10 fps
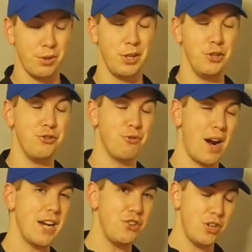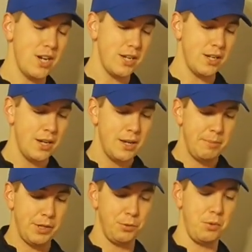We're going to dry shake
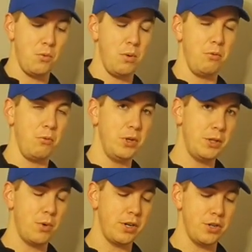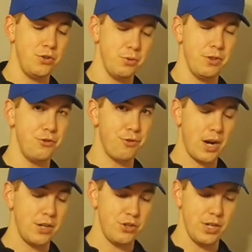because we, what we're really wanting to do with the
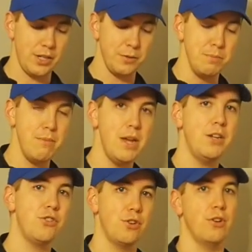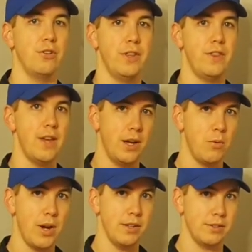dry shake is make sure that the
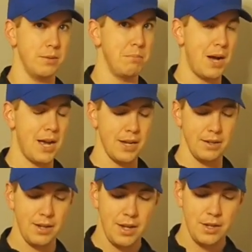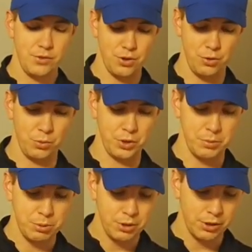egg white is combined so we're
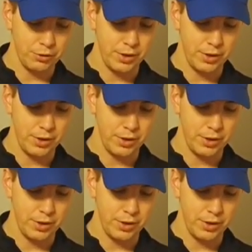gonna put our